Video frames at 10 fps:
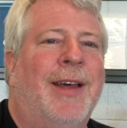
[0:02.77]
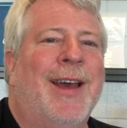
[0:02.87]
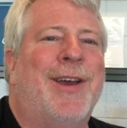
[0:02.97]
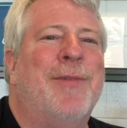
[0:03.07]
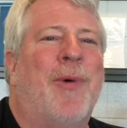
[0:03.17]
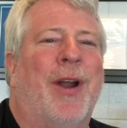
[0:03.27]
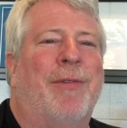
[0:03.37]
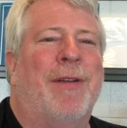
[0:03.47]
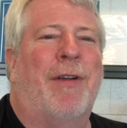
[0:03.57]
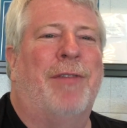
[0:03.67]
Good morning,
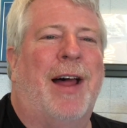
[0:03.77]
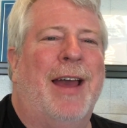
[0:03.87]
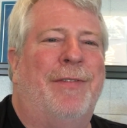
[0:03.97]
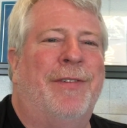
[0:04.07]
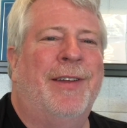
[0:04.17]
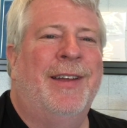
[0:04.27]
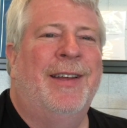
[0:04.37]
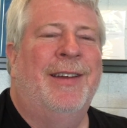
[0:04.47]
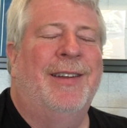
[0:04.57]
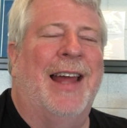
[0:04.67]
River of Life.
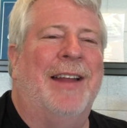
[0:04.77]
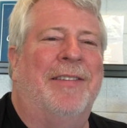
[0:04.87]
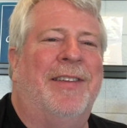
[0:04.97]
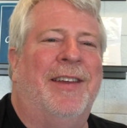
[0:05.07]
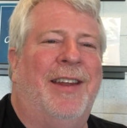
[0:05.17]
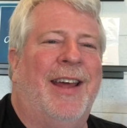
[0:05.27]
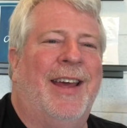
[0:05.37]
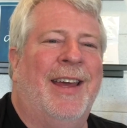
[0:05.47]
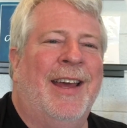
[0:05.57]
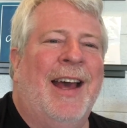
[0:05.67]
Glad to see you
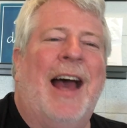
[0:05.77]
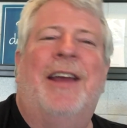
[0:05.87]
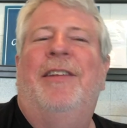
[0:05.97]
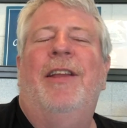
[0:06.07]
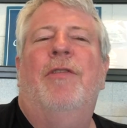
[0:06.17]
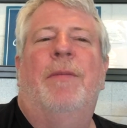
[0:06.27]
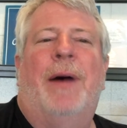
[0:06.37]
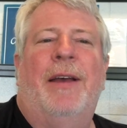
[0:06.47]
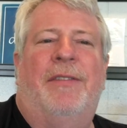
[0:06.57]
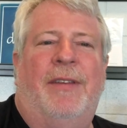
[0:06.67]
today. I continue in
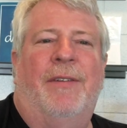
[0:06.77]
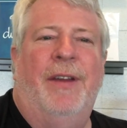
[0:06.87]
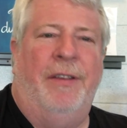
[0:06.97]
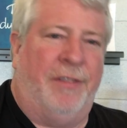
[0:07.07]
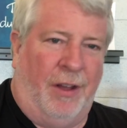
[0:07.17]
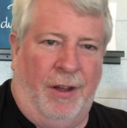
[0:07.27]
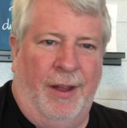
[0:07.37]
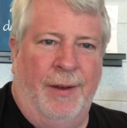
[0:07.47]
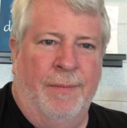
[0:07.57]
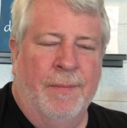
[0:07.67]
my series
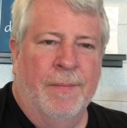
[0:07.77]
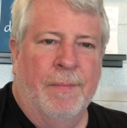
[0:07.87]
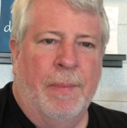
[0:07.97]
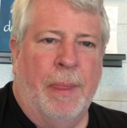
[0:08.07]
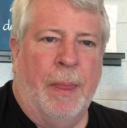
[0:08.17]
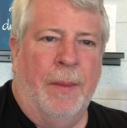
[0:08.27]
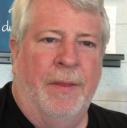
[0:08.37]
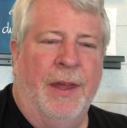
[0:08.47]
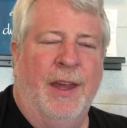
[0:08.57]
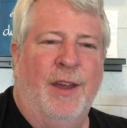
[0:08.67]
on
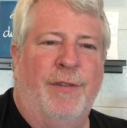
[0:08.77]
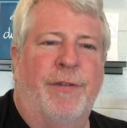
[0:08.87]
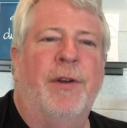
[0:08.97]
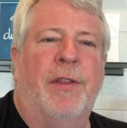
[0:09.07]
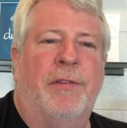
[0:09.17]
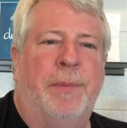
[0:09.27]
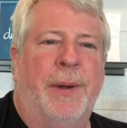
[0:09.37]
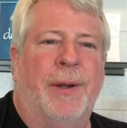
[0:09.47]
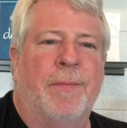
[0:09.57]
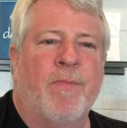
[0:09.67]
the fruit of the
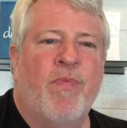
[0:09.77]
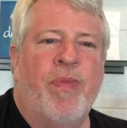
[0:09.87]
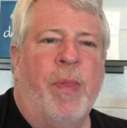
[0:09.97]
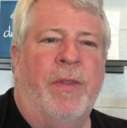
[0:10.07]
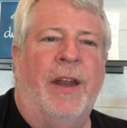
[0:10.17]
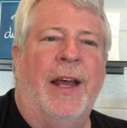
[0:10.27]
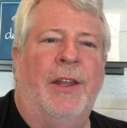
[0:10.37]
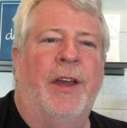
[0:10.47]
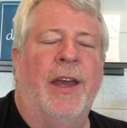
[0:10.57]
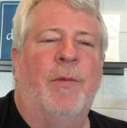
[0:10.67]
Spirit. Today,
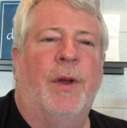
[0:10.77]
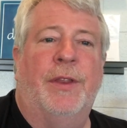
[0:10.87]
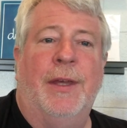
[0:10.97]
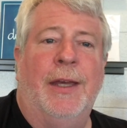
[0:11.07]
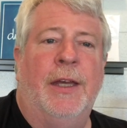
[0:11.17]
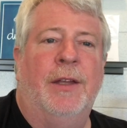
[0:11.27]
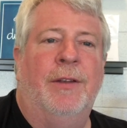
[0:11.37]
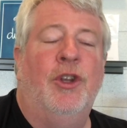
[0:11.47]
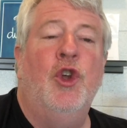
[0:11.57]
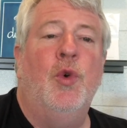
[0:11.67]
looking at what the
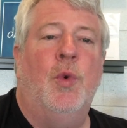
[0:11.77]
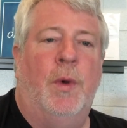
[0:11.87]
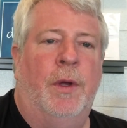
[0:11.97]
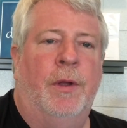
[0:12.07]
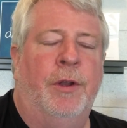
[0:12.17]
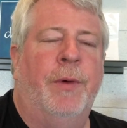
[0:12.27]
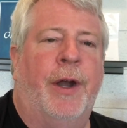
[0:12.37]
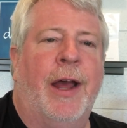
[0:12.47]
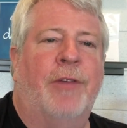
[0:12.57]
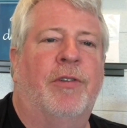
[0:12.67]
New
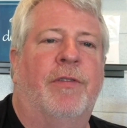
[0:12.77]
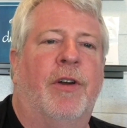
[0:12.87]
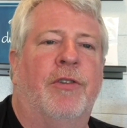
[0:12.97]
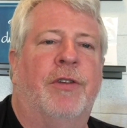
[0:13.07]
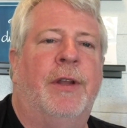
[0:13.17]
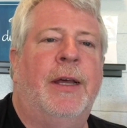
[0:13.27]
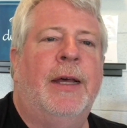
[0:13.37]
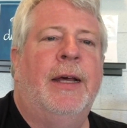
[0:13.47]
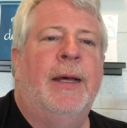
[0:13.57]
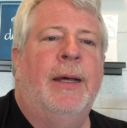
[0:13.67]
International
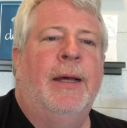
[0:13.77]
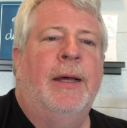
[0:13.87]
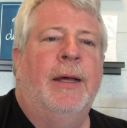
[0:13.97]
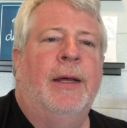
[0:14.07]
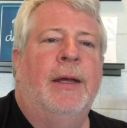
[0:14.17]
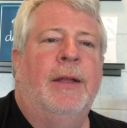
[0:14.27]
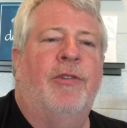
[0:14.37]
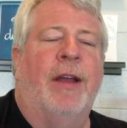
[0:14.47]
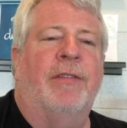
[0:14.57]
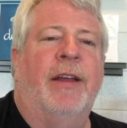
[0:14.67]
Version
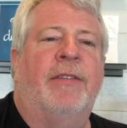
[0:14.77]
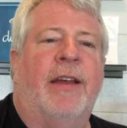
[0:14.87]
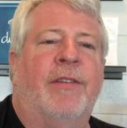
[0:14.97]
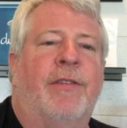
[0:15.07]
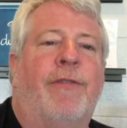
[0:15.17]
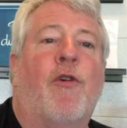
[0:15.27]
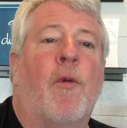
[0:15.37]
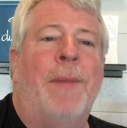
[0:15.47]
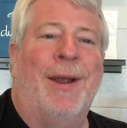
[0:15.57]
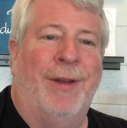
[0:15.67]
translates as
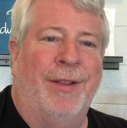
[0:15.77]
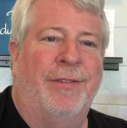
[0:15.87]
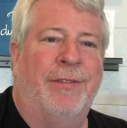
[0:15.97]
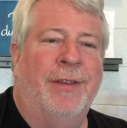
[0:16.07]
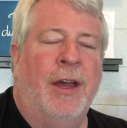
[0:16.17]
forbearance.